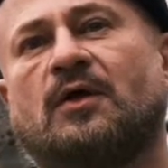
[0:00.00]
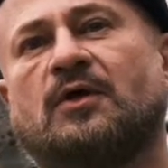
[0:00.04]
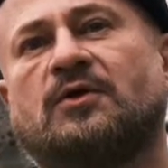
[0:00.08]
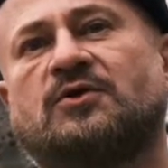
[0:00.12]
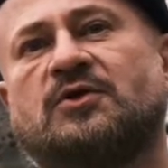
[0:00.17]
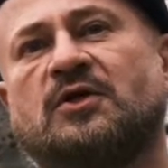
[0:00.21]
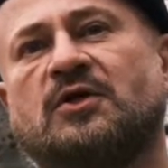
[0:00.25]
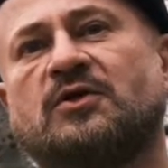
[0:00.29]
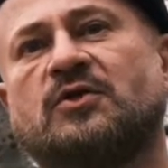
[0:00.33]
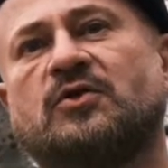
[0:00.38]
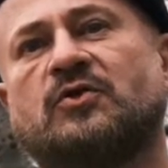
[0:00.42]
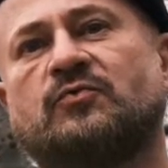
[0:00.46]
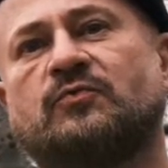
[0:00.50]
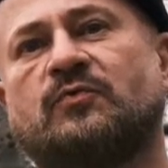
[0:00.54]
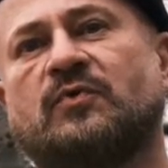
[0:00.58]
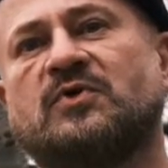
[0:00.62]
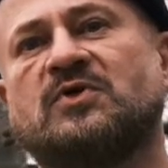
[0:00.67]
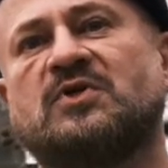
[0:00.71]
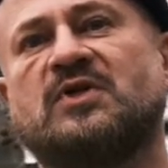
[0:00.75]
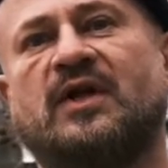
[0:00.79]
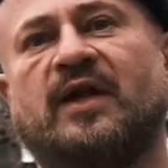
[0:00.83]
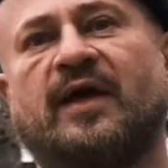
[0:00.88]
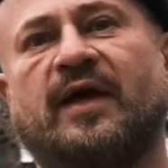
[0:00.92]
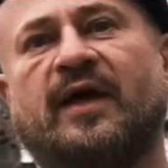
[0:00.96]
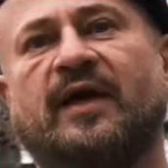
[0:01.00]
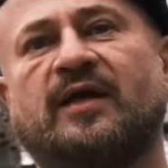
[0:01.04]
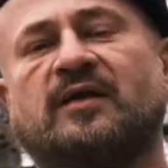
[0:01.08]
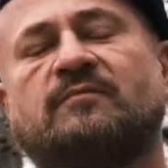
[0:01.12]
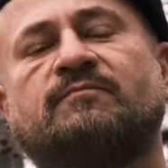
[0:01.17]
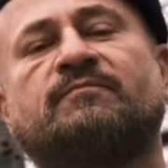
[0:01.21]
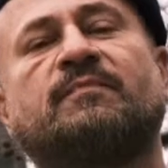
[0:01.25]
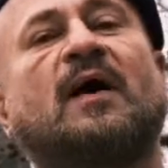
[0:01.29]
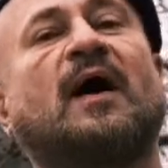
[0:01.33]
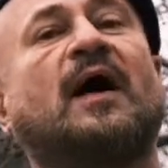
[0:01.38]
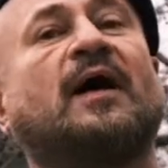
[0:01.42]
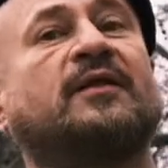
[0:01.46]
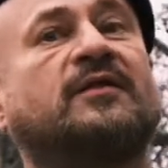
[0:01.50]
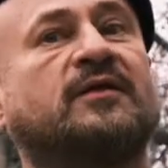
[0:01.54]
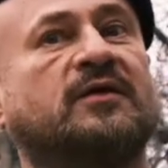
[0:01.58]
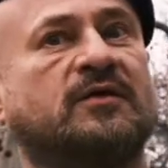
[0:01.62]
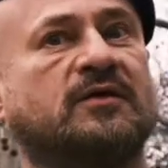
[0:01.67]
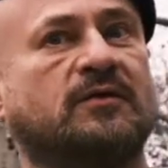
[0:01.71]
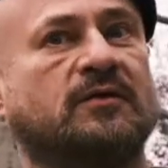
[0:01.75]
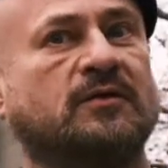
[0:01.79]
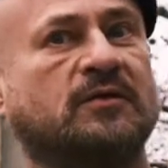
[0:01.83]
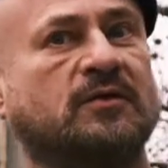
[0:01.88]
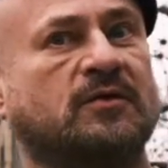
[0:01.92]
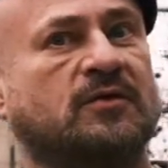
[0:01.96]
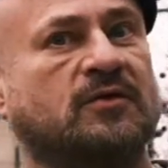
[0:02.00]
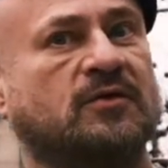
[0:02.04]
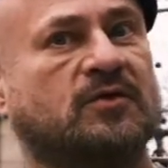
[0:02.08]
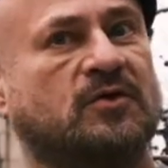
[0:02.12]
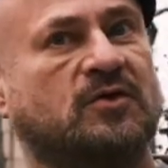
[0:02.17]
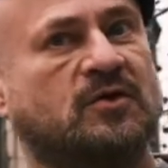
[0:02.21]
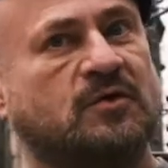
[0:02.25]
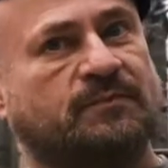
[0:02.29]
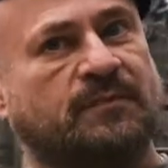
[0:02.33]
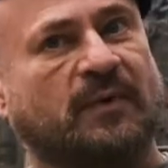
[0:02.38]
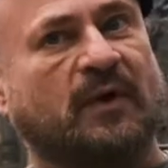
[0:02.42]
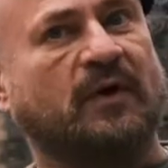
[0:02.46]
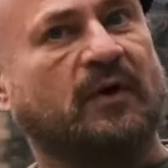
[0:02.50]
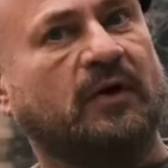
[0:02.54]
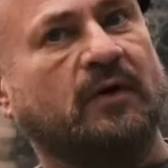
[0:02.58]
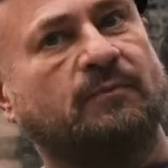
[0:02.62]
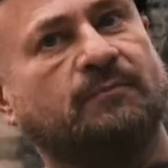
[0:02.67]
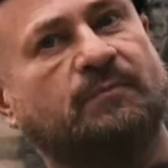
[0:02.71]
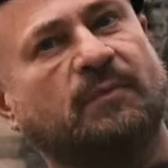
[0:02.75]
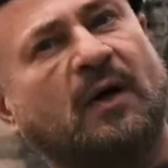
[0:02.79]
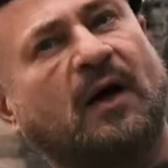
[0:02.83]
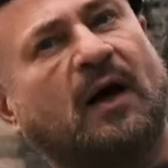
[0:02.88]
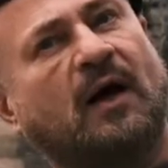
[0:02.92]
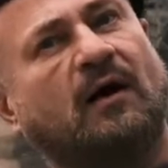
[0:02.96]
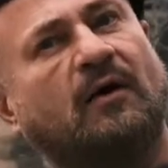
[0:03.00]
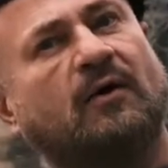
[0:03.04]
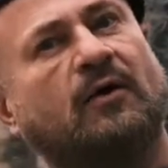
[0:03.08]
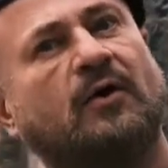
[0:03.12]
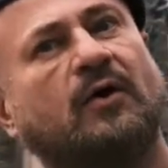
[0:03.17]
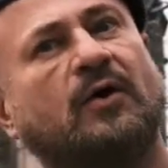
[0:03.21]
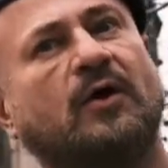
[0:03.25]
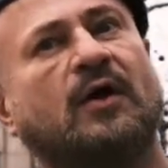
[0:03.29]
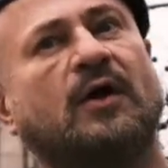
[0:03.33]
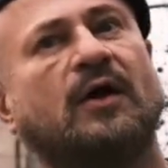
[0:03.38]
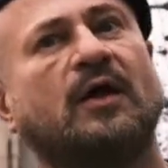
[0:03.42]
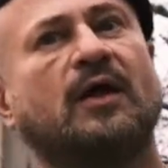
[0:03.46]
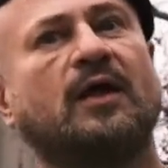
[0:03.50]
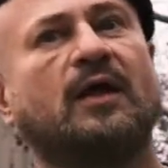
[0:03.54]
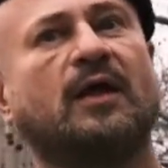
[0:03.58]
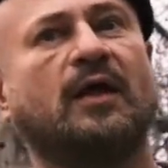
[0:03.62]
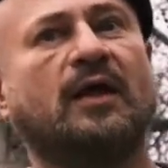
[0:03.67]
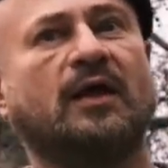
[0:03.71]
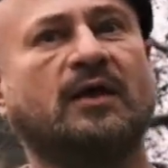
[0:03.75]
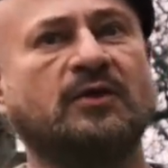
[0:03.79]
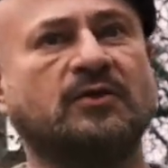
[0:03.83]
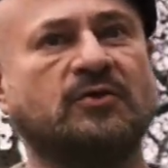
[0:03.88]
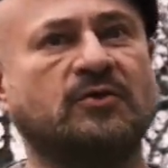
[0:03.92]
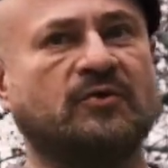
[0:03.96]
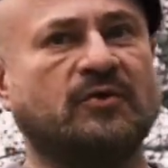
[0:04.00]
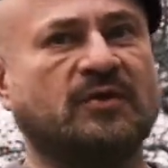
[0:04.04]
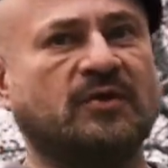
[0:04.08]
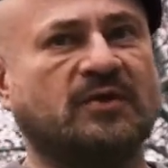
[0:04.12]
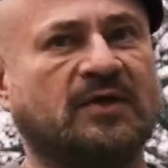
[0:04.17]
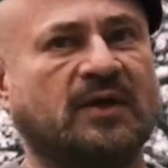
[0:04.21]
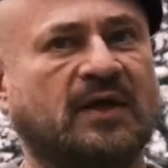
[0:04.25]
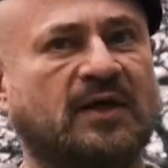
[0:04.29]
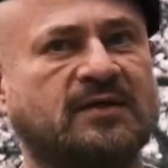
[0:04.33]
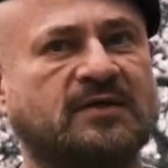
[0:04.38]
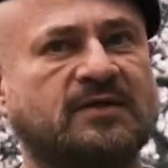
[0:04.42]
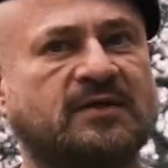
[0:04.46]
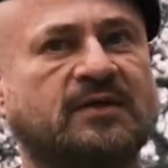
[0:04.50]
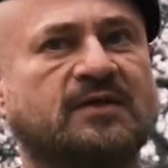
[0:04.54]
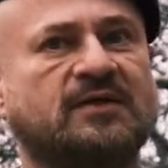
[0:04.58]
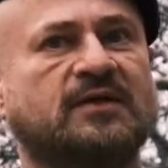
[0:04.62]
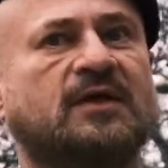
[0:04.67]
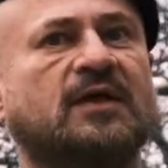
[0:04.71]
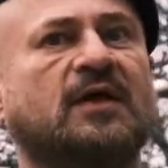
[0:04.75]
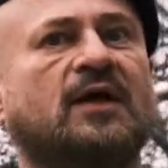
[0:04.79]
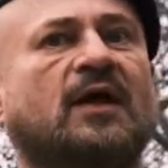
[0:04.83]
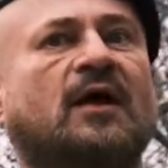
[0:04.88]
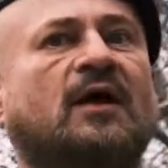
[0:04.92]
Jesus was led by the Spirit power into the desert.